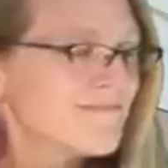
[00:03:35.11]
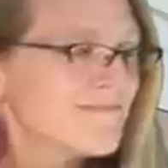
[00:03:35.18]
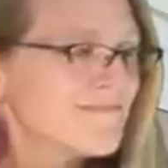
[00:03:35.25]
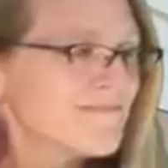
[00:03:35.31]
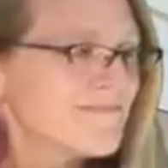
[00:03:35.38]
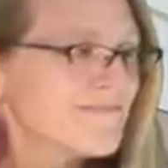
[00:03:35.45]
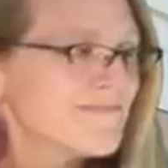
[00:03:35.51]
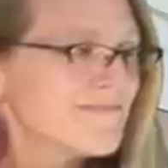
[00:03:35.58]

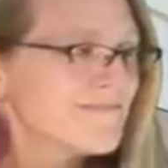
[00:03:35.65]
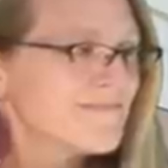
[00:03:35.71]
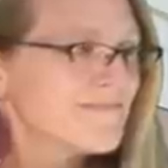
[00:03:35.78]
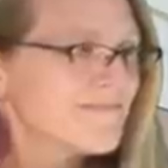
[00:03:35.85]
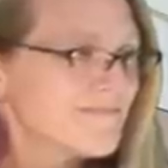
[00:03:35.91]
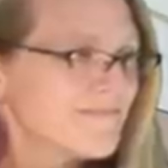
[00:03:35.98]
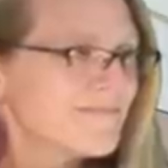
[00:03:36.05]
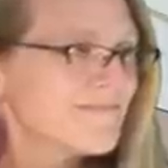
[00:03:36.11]

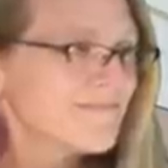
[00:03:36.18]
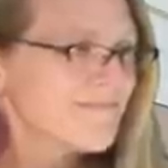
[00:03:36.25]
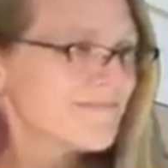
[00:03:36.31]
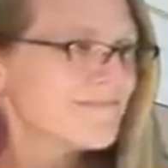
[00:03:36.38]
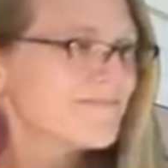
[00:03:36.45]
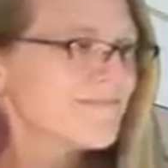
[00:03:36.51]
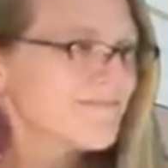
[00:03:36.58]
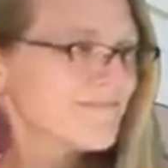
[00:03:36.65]

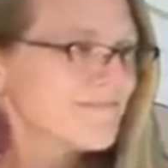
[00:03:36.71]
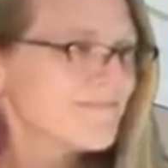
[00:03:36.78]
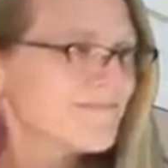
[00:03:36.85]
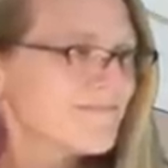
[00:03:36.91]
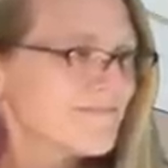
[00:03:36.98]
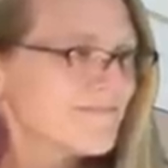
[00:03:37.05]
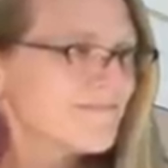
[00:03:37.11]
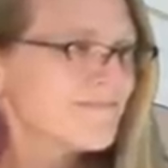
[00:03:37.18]

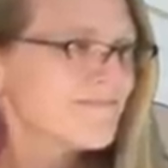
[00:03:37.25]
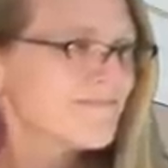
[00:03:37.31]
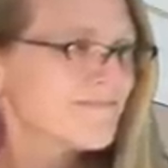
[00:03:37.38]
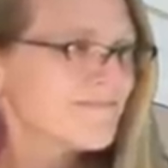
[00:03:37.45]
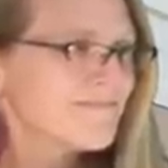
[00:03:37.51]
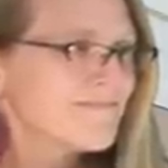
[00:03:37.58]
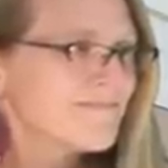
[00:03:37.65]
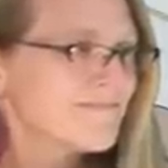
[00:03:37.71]

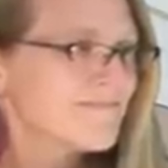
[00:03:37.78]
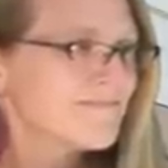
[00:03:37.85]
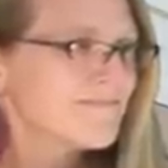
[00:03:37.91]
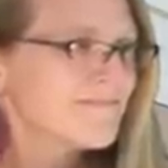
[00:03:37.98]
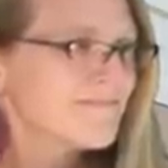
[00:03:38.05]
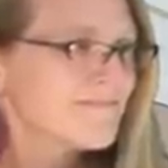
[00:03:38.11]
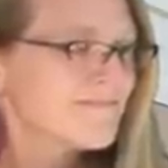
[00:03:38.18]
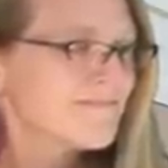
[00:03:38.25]

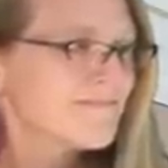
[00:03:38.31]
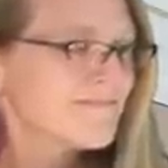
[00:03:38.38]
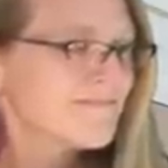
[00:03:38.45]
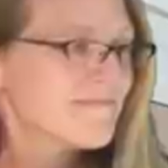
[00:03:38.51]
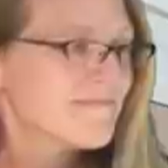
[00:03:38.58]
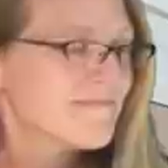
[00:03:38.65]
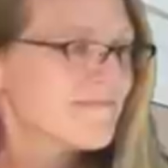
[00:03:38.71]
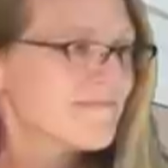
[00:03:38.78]

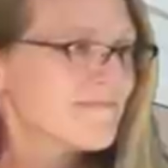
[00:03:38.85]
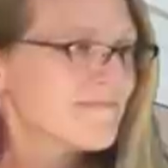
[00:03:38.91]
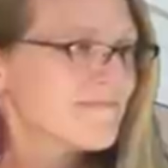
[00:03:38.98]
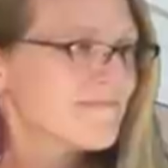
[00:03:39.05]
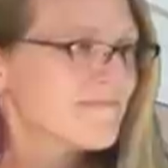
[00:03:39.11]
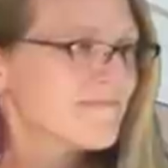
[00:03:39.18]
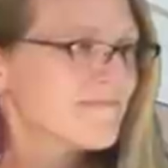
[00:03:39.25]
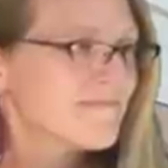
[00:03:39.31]

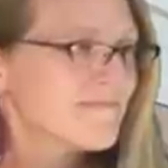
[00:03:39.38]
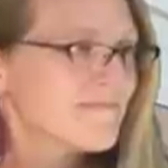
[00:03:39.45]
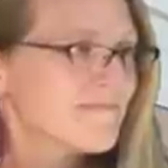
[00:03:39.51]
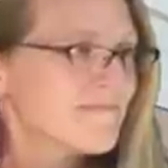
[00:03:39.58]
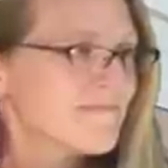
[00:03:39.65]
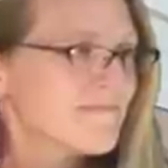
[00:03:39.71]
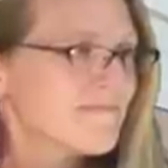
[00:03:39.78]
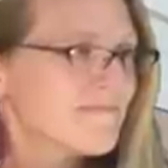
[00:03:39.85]

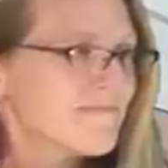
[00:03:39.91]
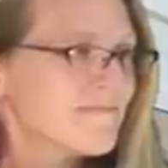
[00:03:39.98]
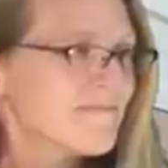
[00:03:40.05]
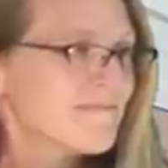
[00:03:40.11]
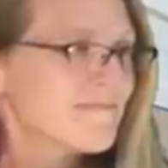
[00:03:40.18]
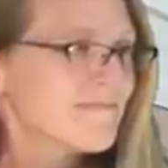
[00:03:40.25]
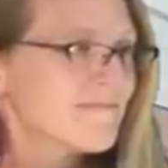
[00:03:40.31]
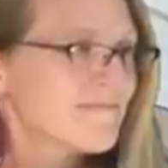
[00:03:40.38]

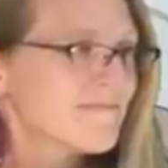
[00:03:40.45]
The person shown says nothing.